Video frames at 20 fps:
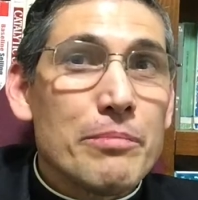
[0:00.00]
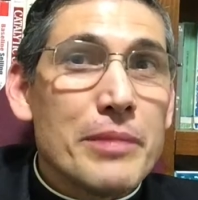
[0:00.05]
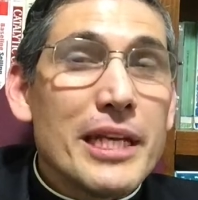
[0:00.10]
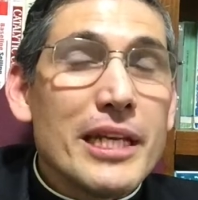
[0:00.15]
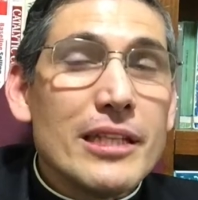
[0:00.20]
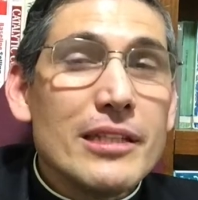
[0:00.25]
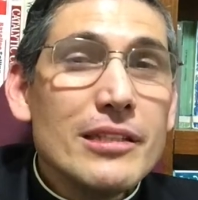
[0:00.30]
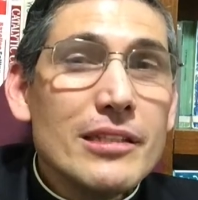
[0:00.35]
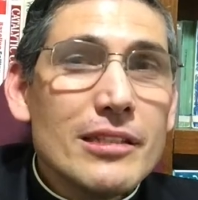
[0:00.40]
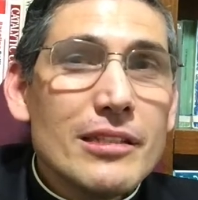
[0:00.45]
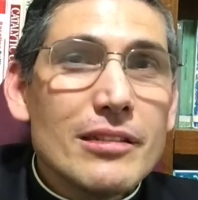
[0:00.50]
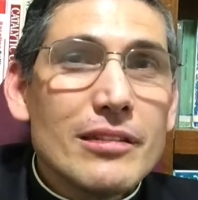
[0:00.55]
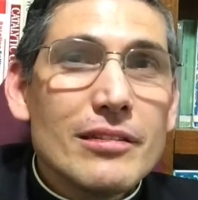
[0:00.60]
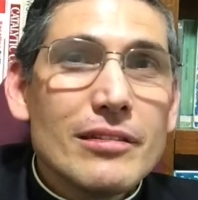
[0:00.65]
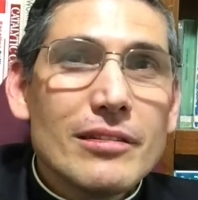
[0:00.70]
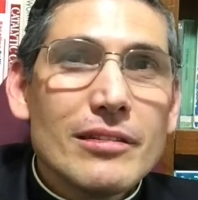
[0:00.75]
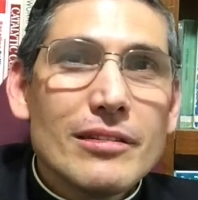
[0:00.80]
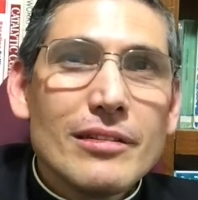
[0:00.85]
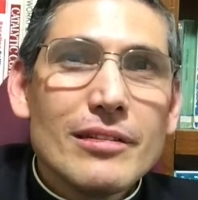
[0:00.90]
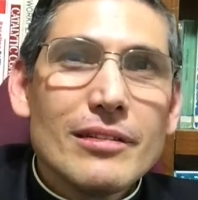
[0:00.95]
means
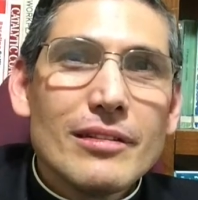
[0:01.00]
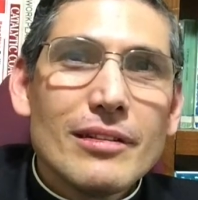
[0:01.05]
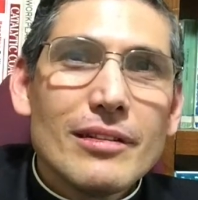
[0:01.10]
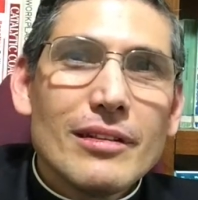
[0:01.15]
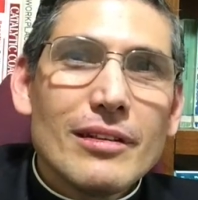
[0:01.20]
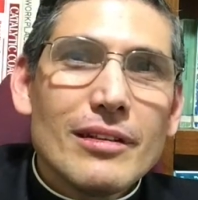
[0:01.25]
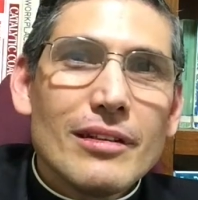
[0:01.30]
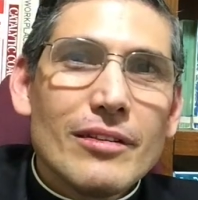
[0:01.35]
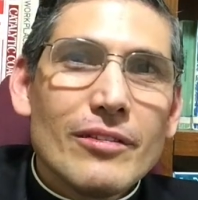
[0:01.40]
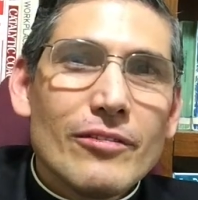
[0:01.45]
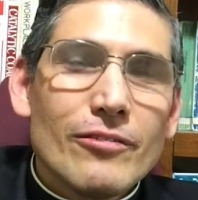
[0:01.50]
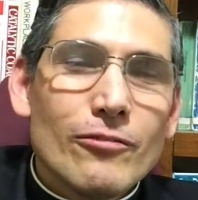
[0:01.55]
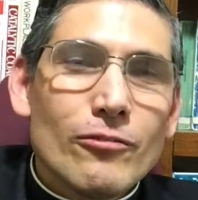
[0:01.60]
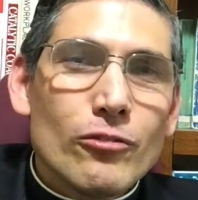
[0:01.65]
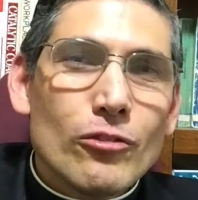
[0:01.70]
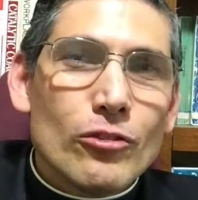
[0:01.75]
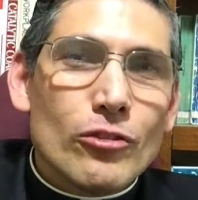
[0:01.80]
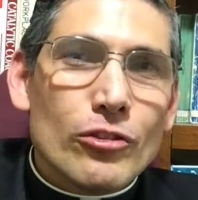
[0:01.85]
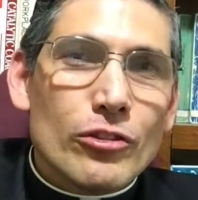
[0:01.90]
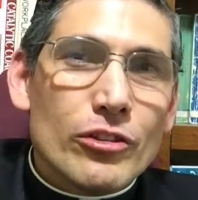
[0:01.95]

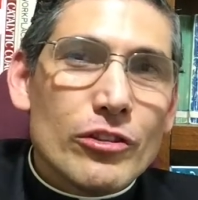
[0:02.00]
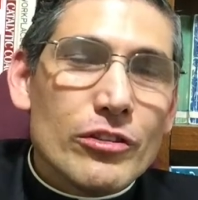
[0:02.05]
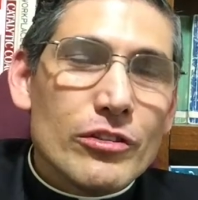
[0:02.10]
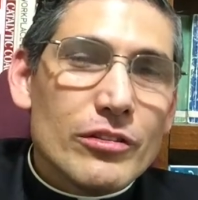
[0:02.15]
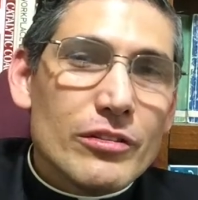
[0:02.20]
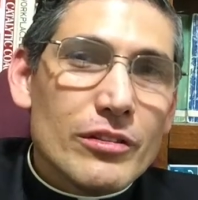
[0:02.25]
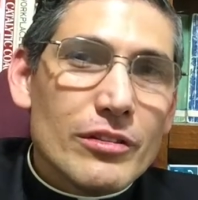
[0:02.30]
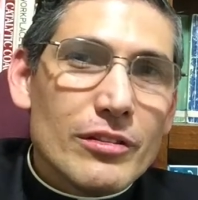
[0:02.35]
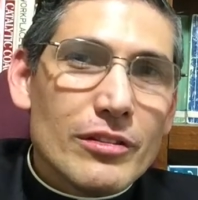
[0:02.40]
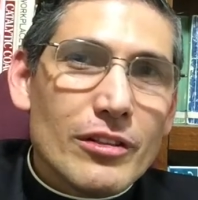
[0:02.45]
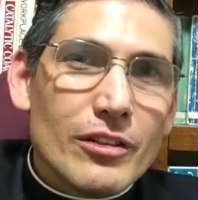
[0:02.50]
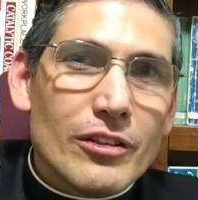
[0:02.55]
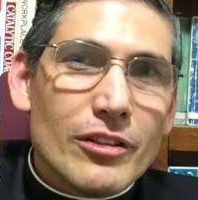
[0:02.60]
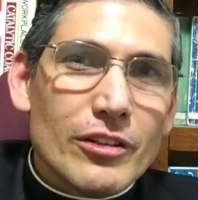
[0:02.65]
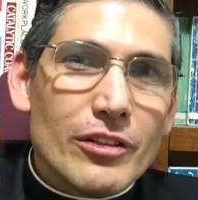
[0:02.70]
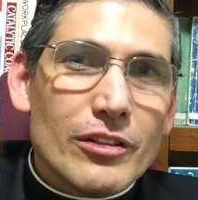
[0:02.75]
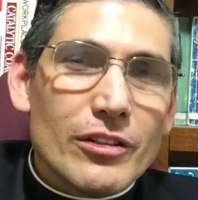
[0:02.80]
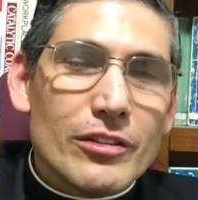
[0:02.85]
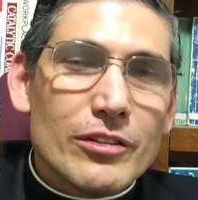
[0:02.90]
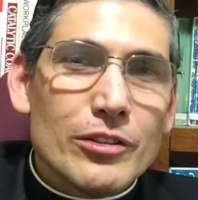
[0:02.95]
for
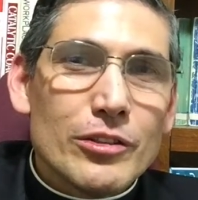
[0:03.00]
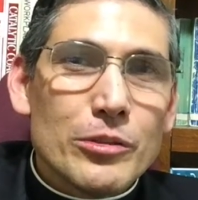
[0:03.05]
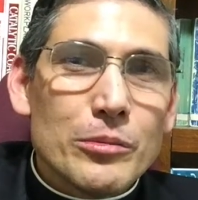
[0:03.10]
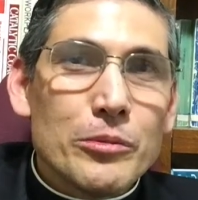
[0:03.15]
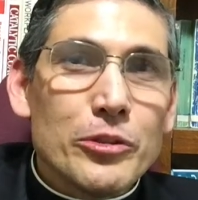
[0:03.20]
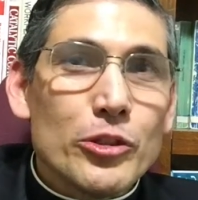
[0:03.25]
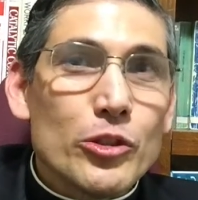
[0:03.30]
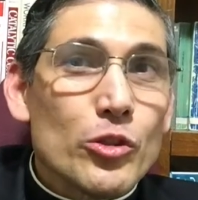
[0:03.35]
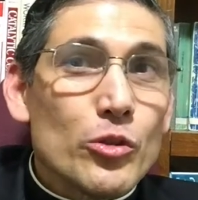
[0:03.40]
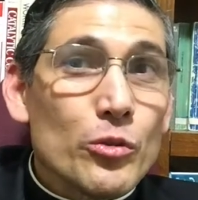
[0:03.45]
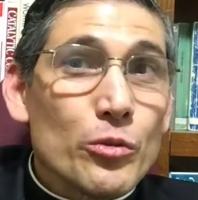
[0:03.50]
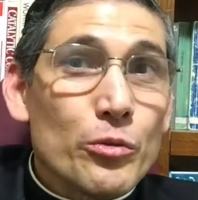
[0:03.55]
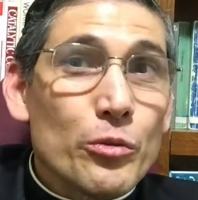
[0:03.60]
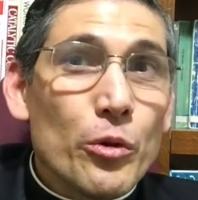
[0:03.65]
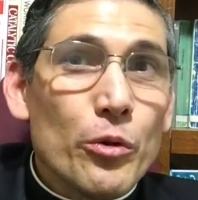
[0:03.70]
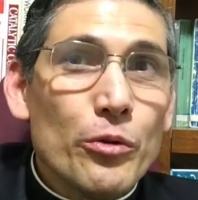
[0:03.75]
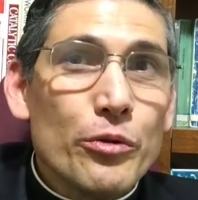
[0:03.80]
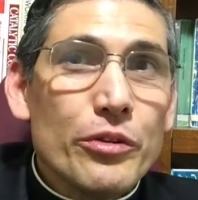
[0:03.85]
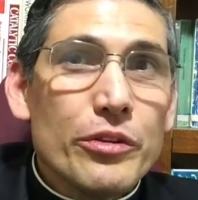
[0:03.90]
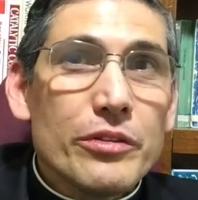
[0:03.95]
our spiritual
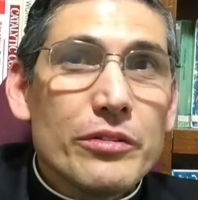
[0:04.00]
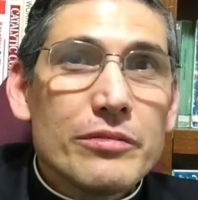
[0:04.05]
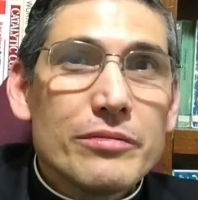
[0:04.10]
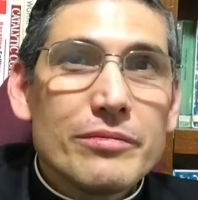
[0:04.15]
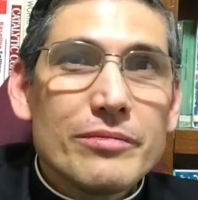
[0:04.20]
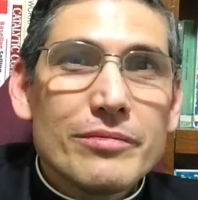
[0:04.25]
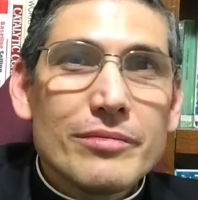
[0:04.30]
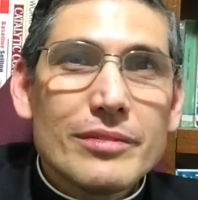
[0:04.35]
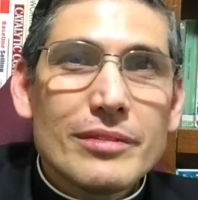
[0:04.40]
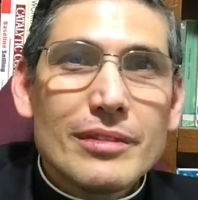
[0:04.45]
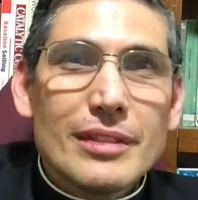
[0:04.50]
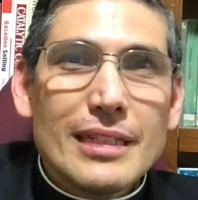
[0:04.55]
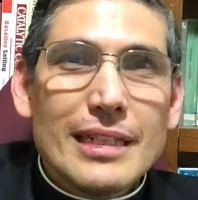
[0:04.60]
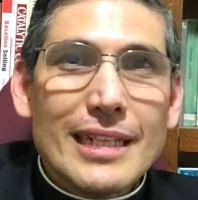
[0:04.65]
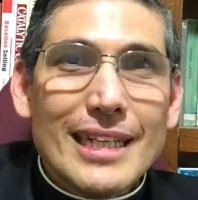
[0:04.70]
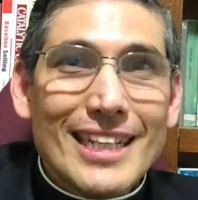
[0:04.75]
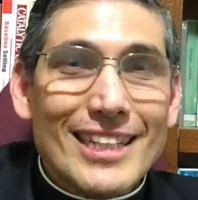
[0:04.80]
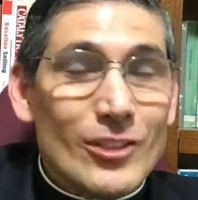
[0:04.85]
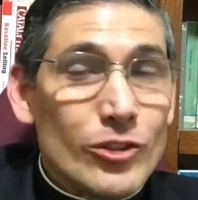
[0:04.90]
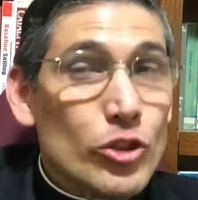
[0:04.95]
growth,
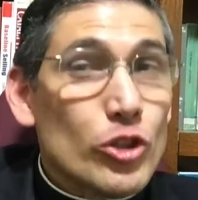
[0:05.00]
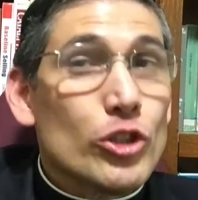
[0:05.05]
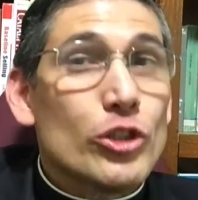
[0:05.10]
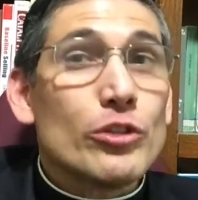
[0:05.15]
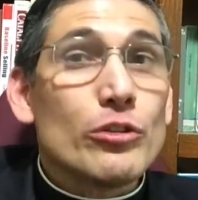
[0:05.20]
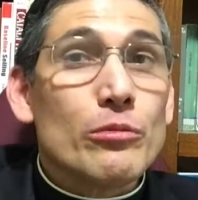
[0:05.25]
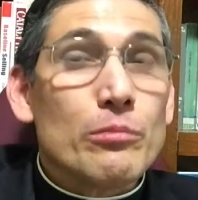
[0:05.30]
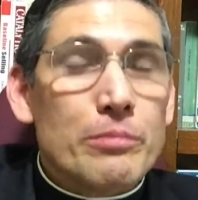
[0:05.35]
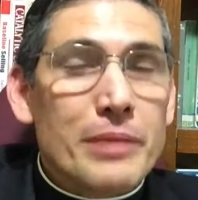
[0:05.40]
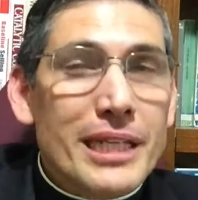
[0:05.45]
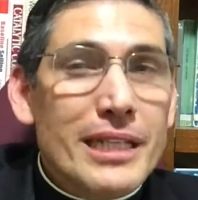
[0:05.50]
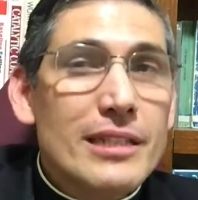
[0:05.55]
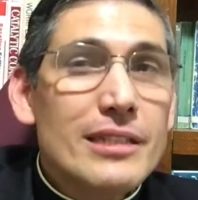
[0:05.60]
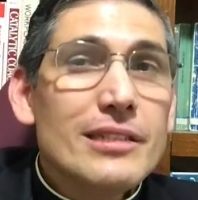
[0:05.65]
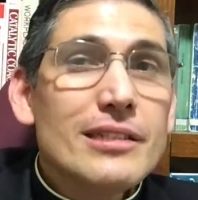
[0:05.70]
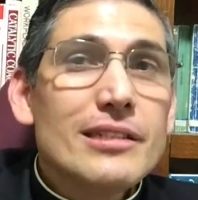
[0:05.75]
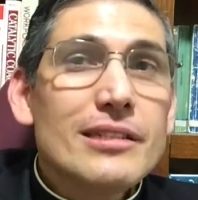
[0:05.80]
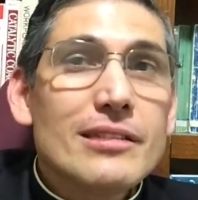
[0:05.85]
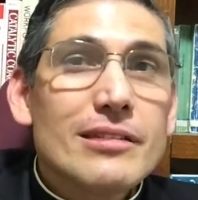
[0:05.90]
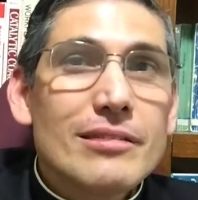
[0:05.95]
internal
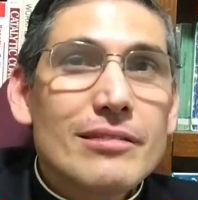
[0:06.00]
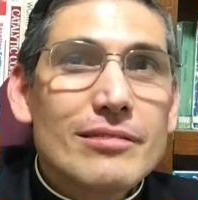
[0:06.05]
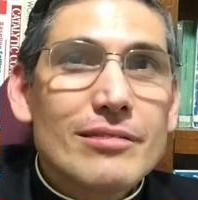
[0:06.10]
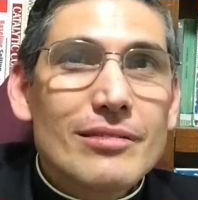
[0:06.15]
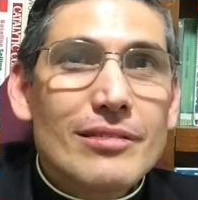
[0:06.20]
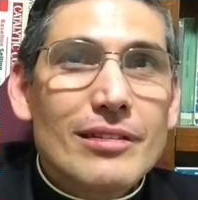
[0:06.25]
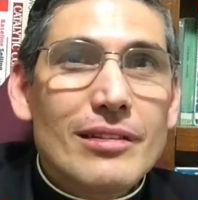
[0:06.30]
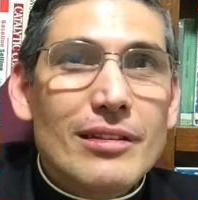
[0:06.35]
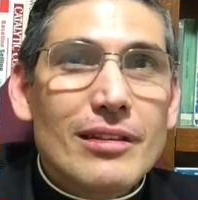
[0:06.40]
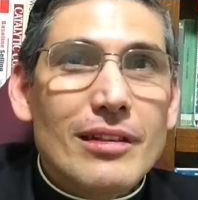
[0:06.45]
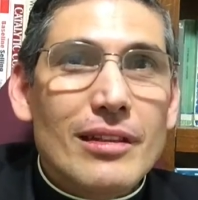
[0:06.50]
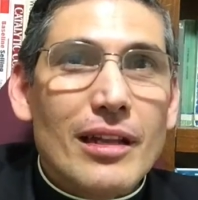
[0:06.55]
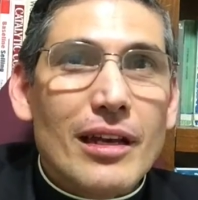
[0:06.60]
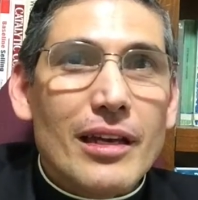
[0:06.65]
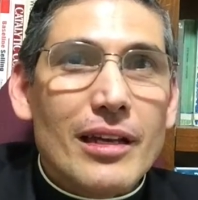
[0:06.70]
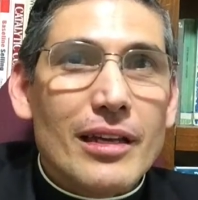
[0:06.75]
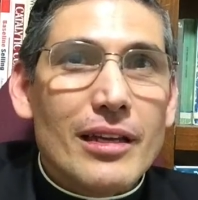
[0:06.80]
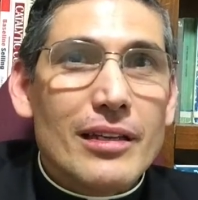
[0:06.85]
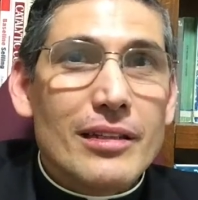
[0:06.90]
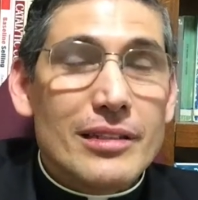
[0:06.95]
means,
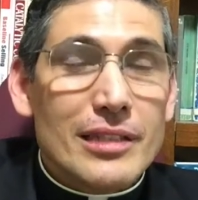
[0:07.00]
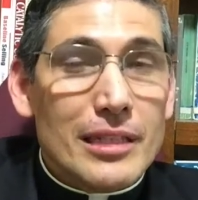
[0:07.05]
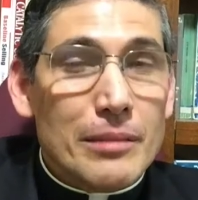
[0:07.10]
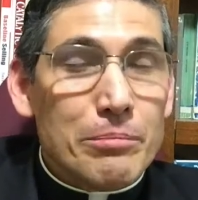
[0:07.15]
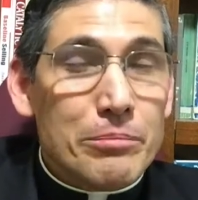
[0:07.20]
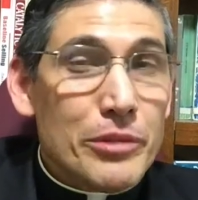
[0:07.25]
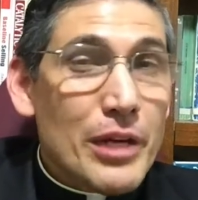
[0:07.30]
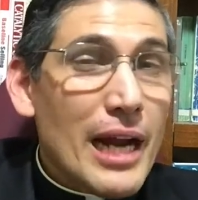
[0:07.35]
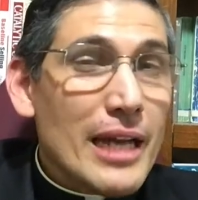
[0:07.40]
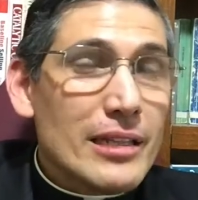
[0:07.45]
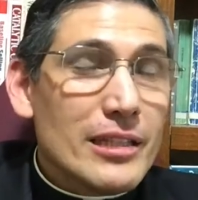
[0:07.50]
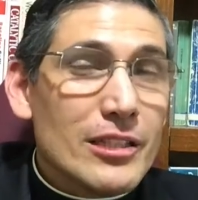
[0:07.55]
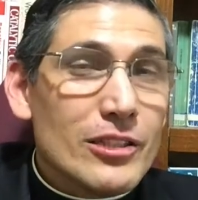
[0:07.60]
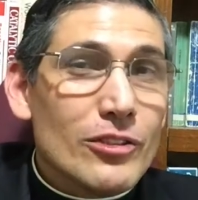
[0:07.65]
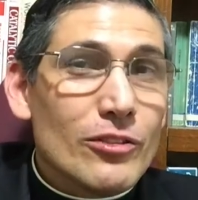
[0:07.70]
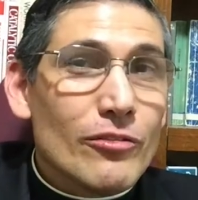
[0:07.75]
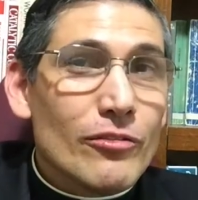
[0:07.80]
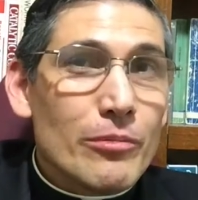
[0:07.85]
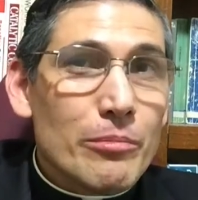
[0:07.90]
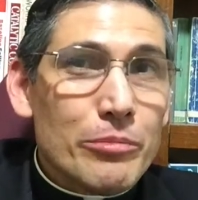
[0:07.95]
like the
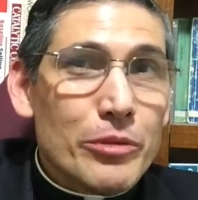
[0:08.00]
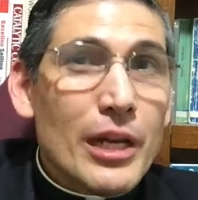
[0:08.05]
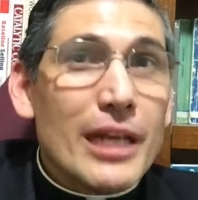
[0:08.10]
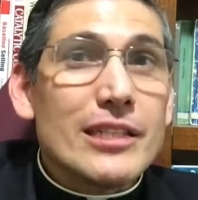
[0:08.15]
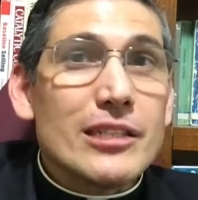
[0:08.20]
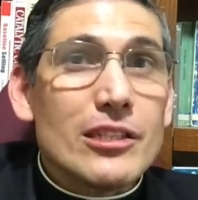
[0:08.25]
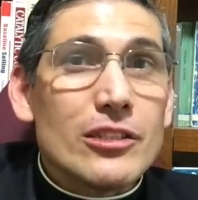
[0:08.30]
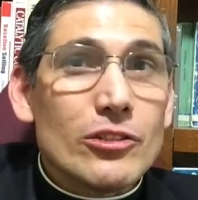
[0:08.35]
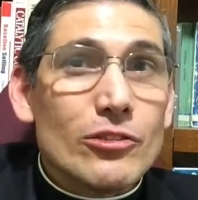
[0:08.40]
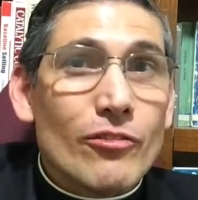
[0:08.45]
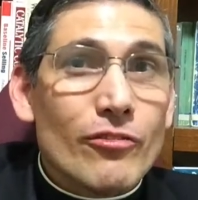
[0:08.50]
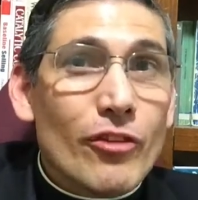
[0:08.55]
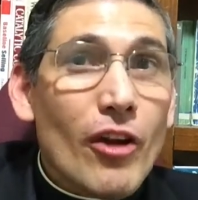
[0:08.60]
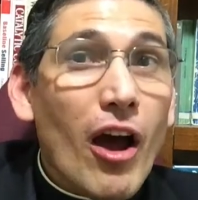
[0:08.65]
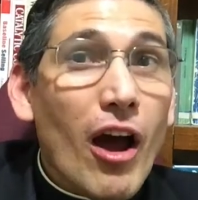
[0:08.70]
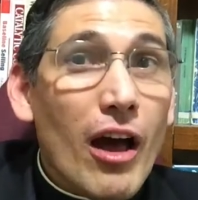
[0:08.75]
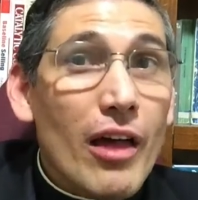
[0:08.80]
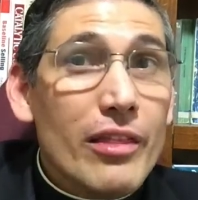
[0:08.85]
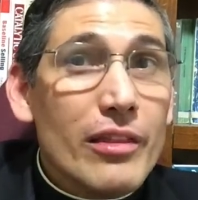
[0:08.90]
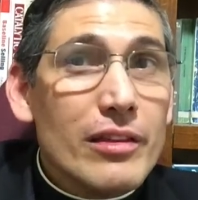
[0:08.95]
practice of the presence of
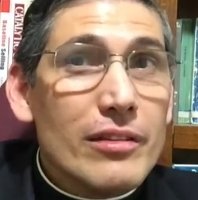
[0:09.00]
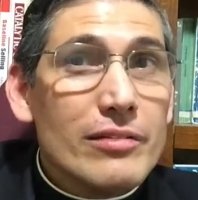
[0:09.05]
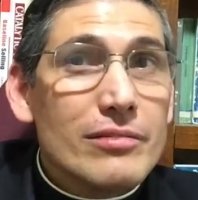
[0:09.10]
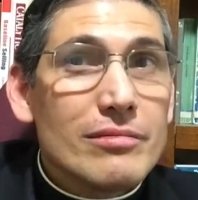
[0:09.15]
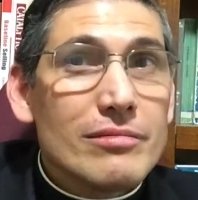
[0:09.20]
God,